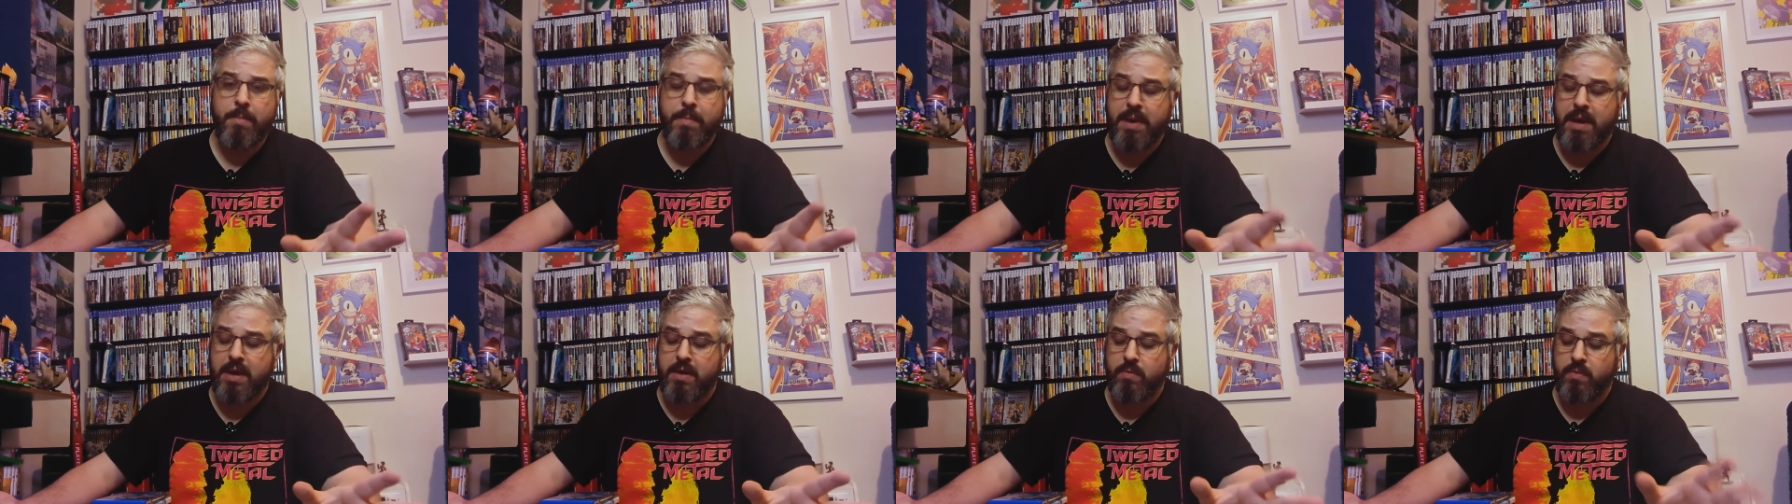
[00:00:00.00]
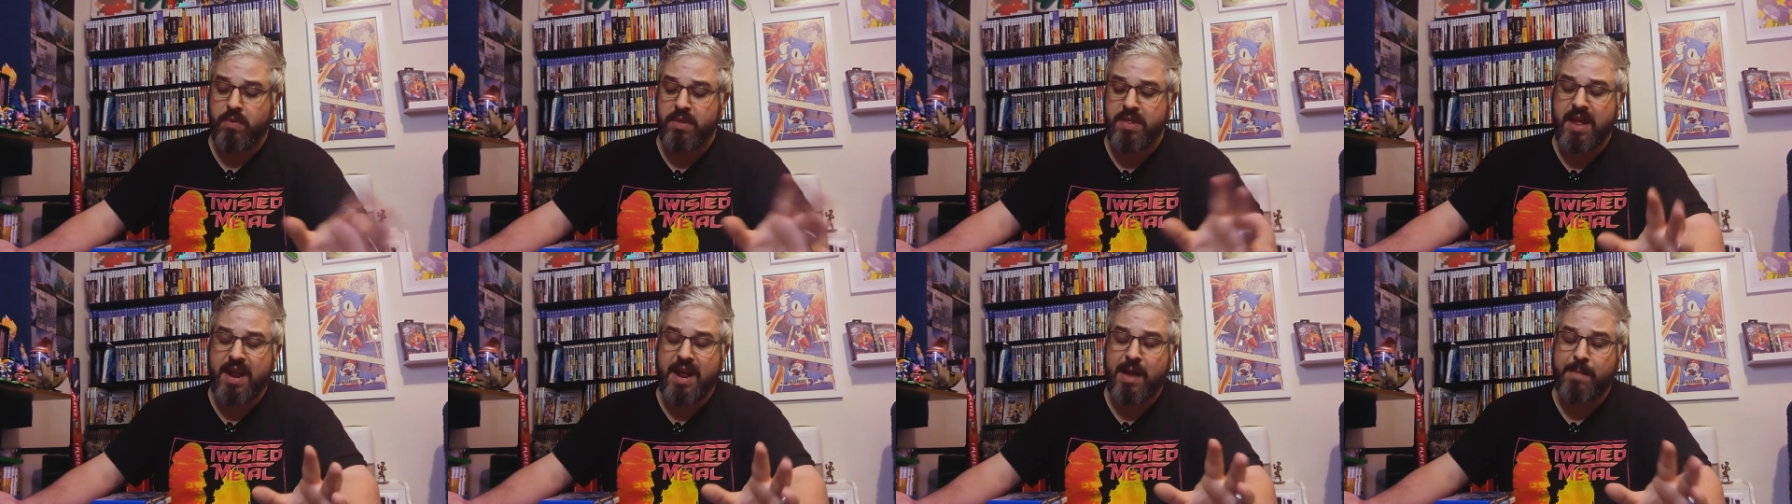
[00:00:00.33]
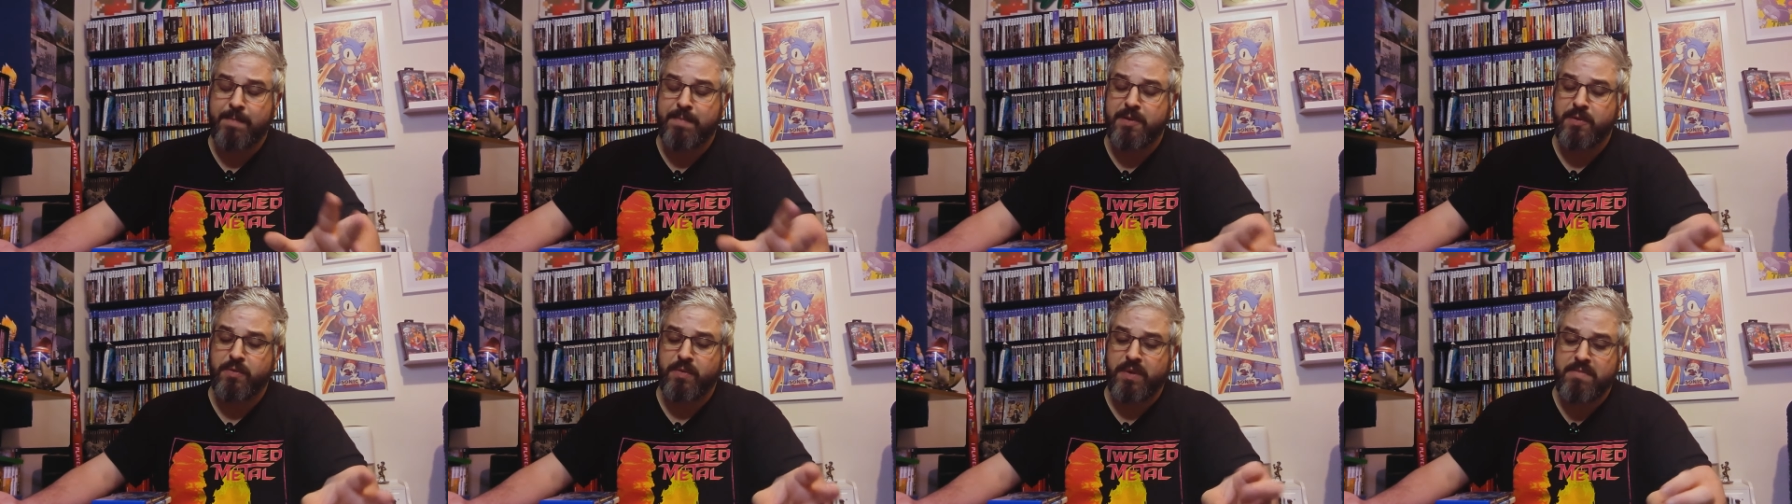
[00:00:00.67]
but when that
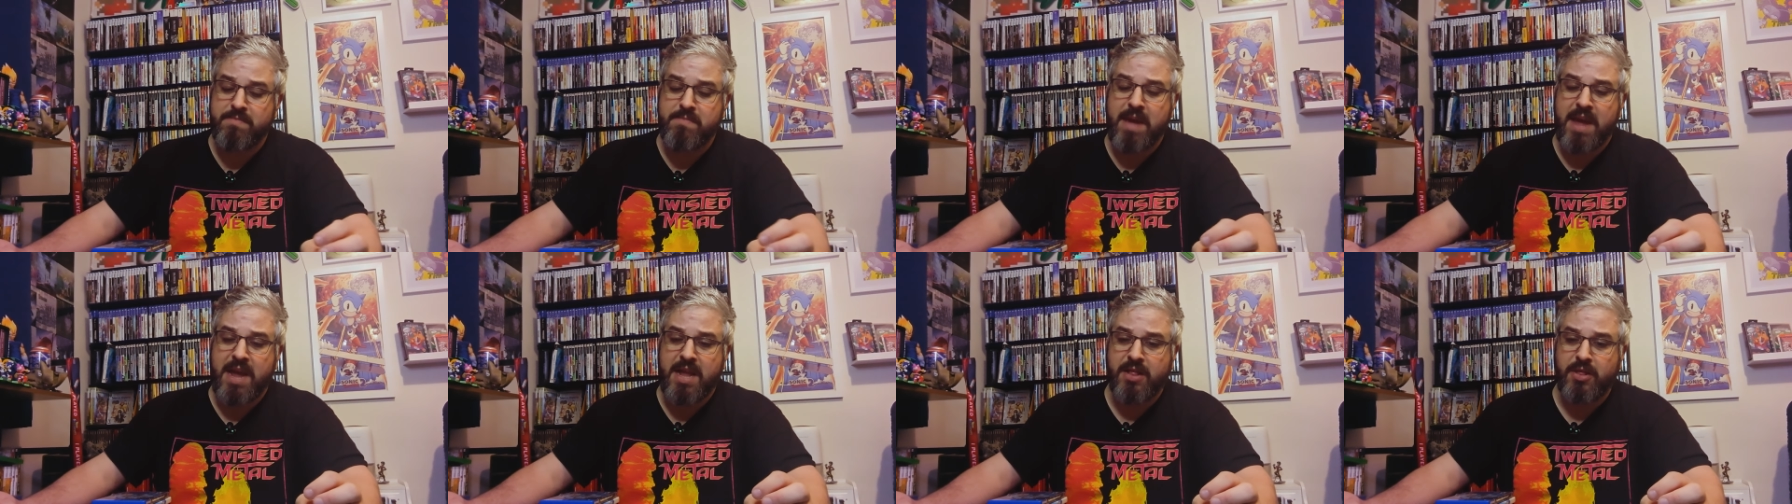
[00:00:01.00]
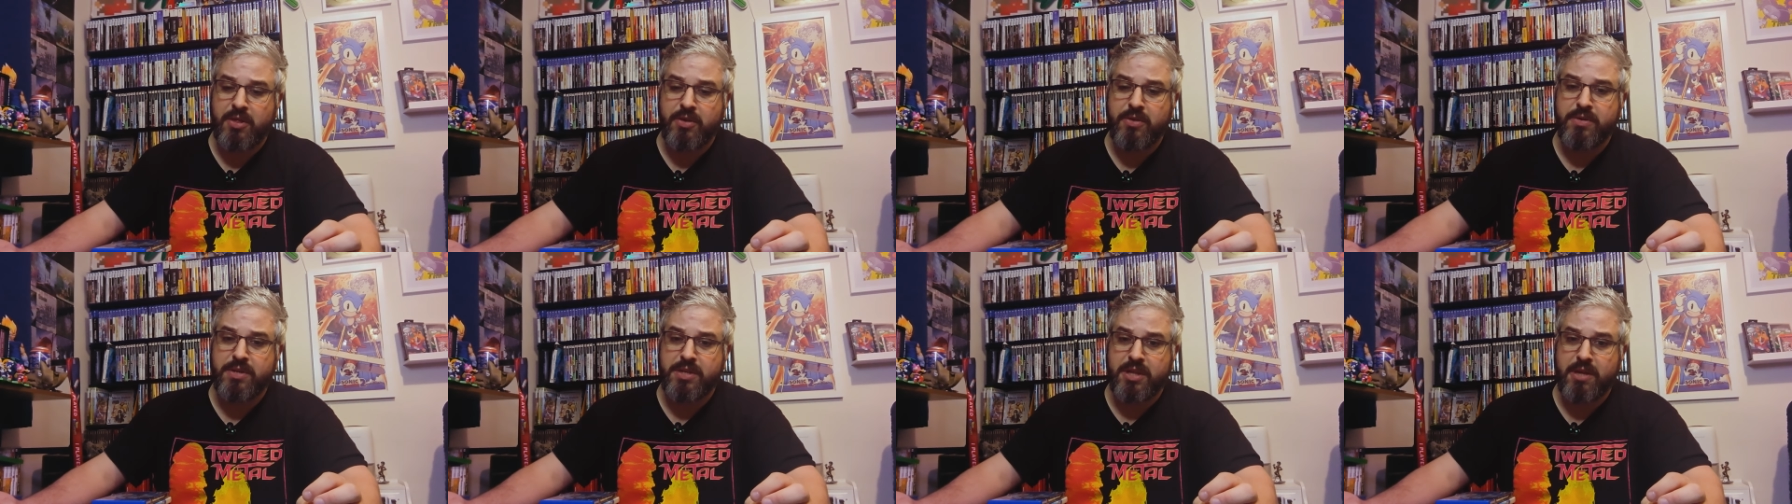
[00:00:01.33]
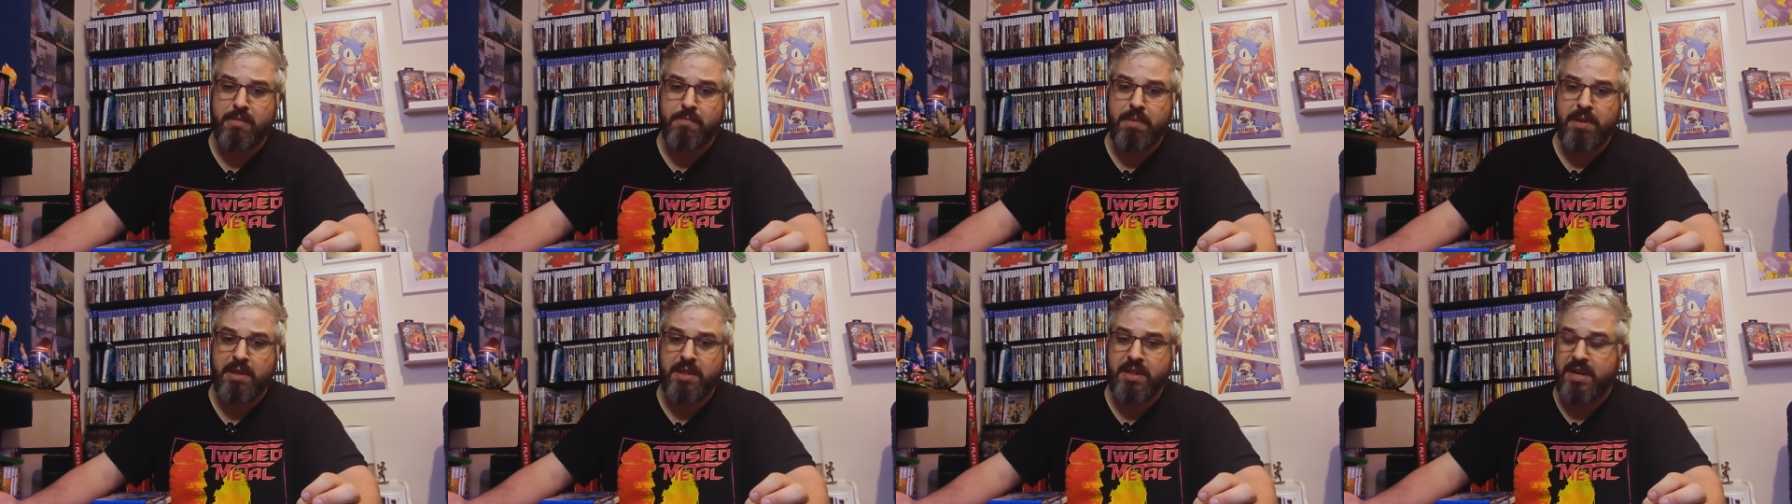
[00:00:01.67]
happens, we may lose
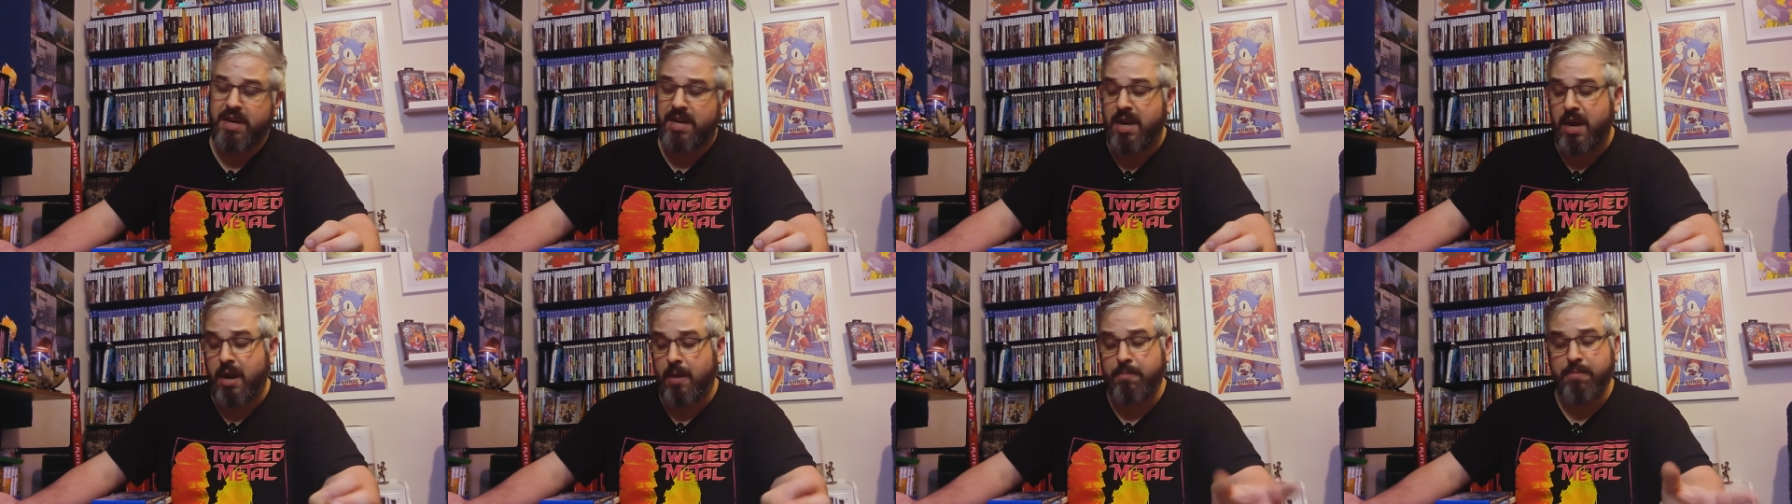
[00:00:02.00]
the ability to